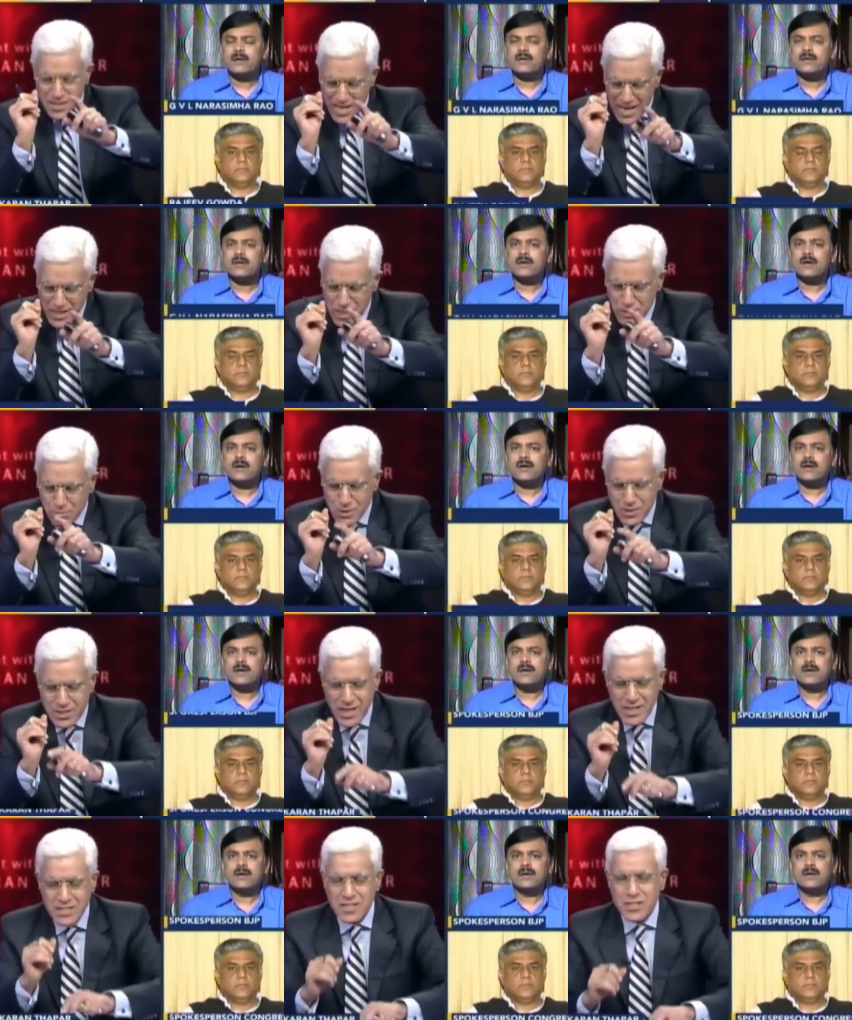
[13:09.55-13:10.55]
Speaker 1: That is
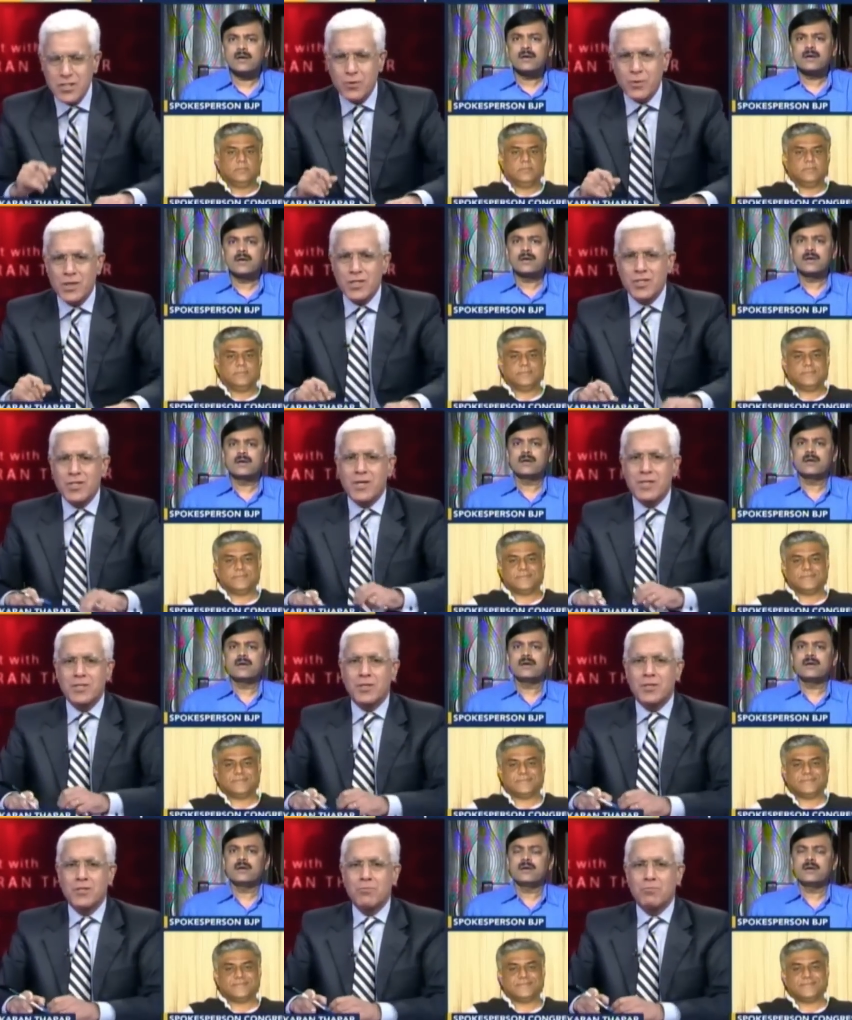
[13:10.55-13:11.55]
precisely the question I
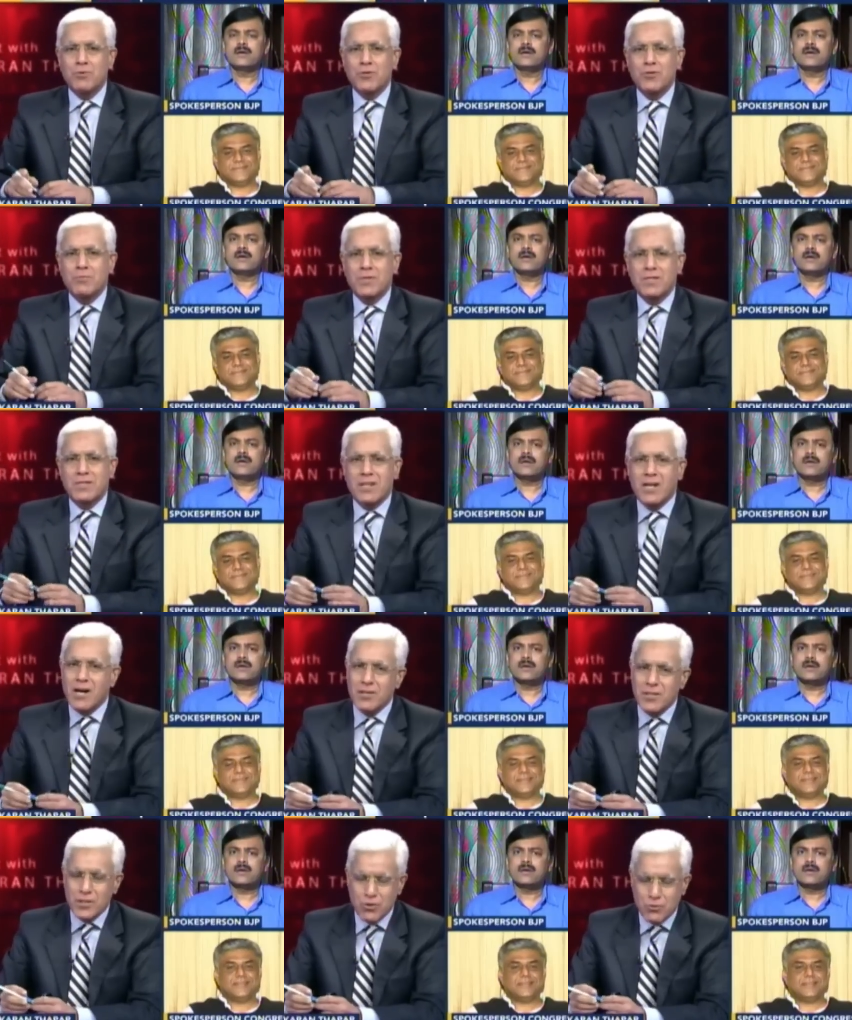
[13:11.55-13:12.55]
was going to put to Mister
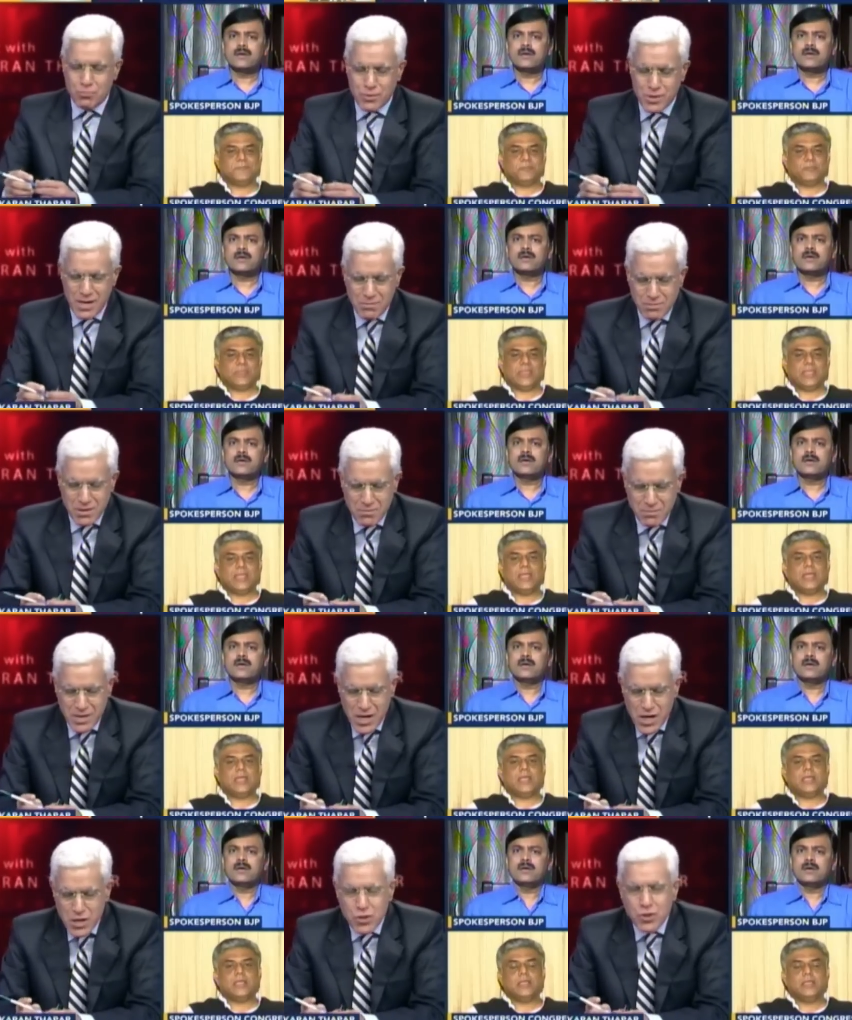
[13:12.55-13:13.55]
Gowda. You preempted
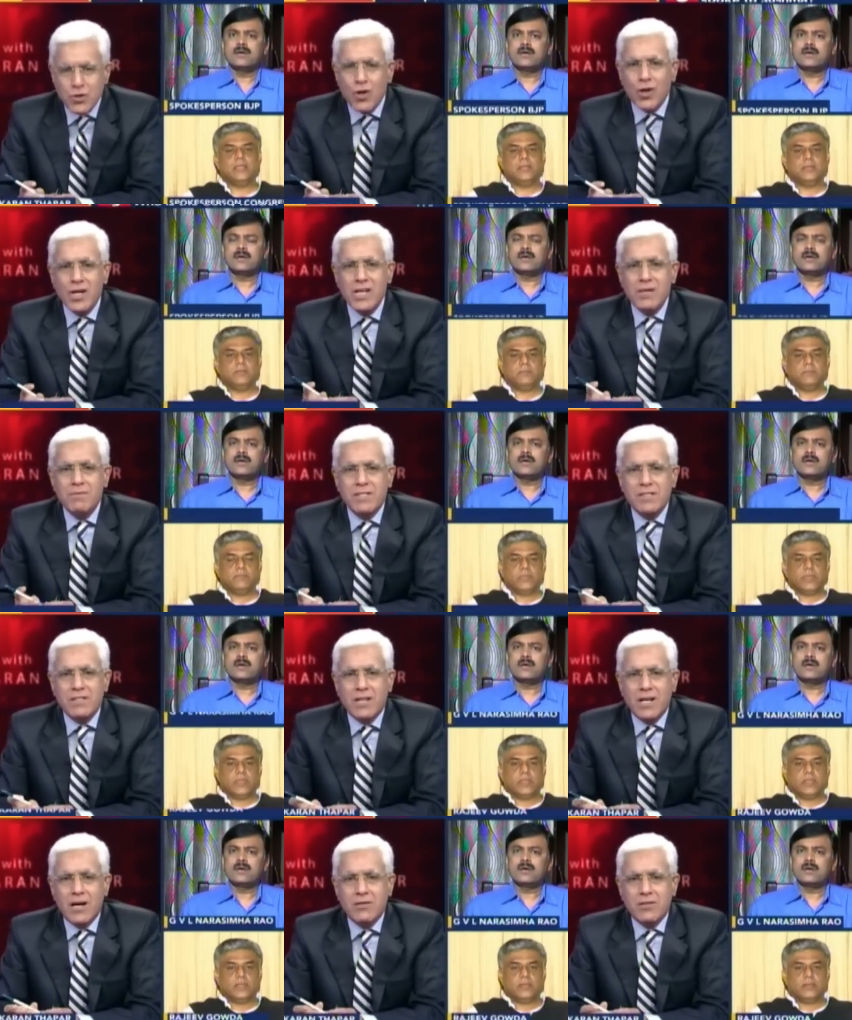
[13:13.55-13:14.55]
me. Surely,
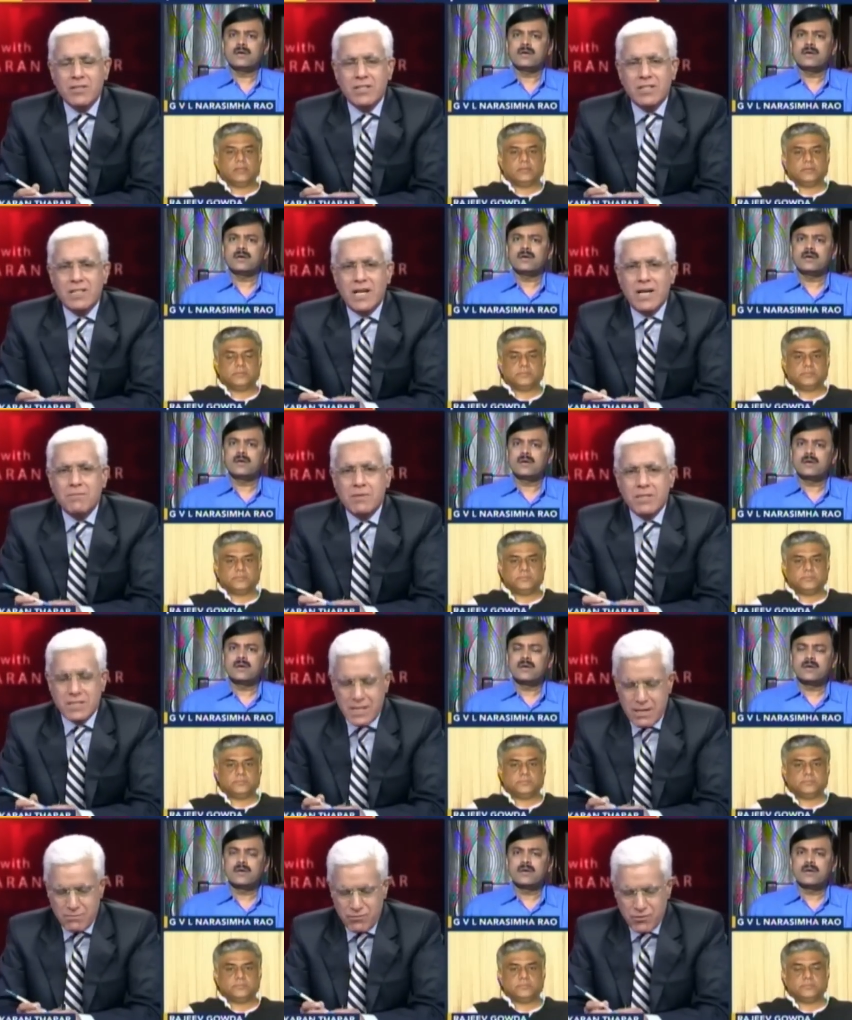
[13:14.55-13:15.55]
Mister Gowda, the time has
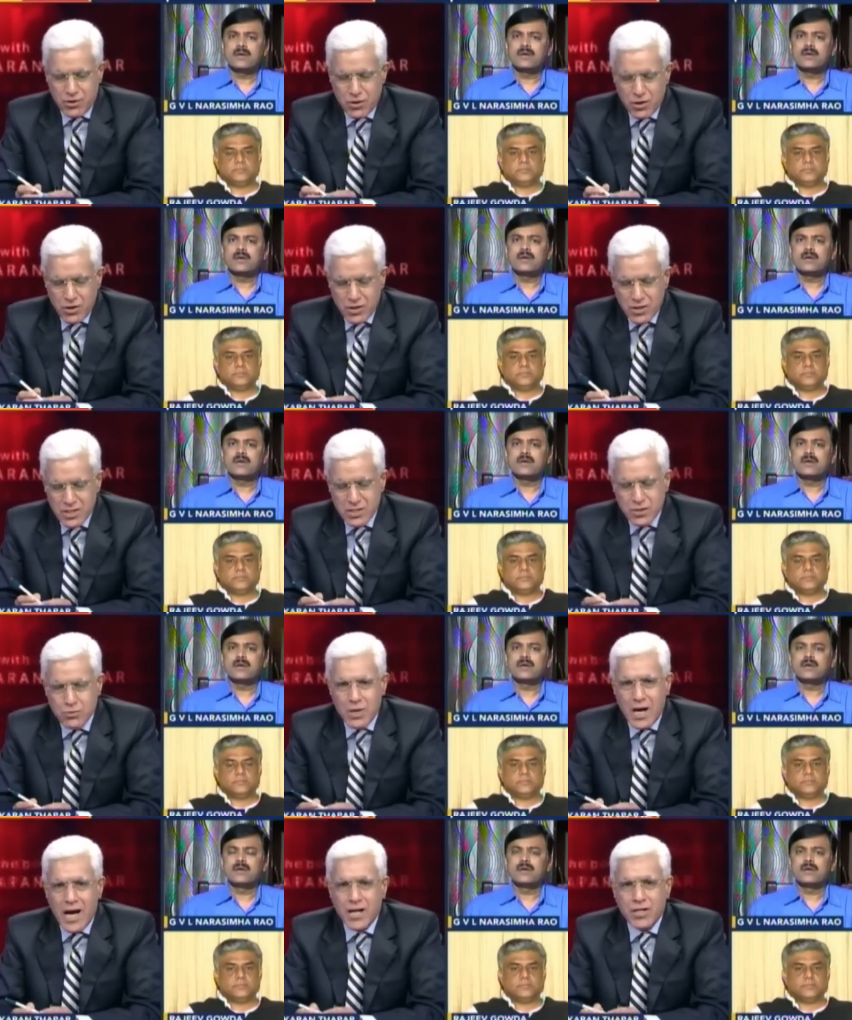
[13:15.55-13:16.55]
come for Congress
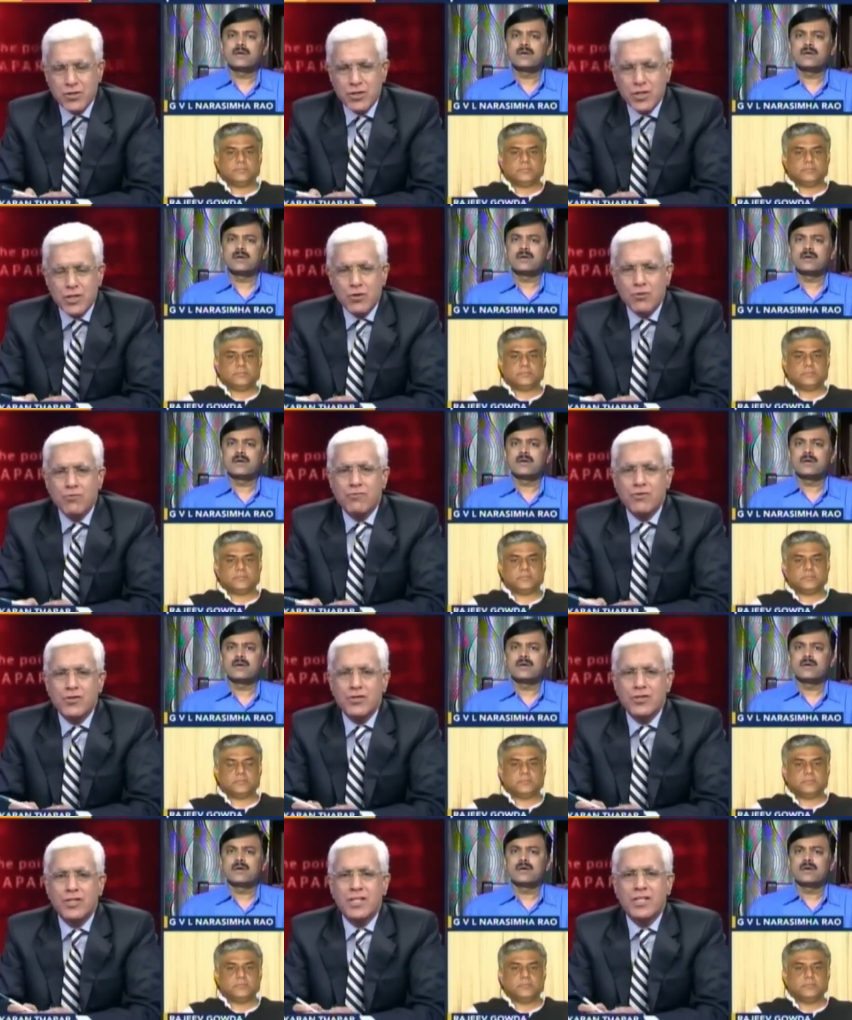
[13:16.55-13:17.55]
to actually
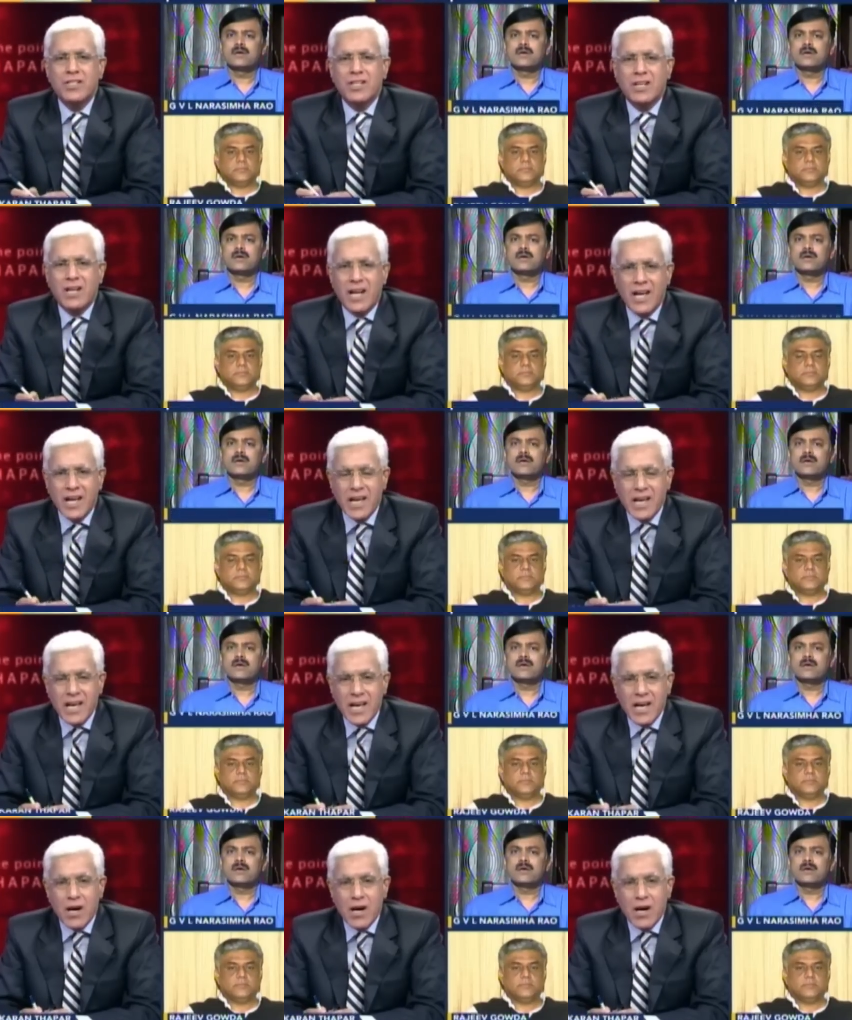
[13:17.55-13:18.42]
officially declare